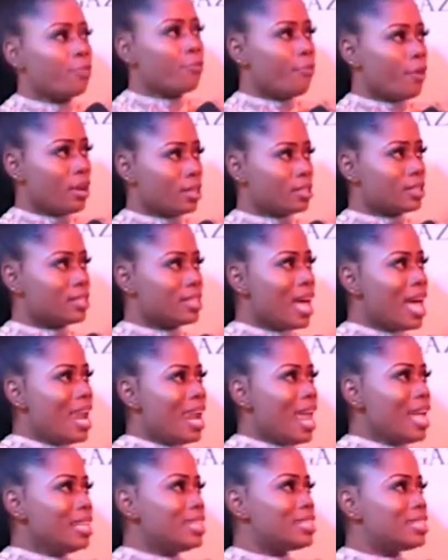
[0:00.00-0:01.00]
at first.
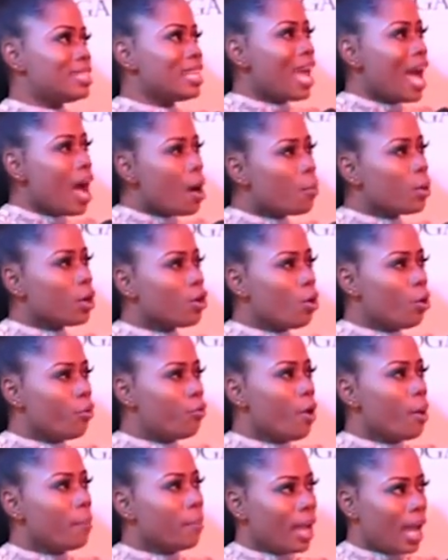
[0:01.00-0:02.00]
Let's see how we go
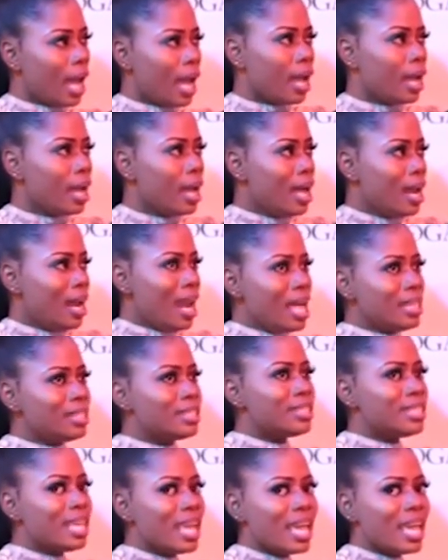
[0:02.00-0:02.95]
from here. Let's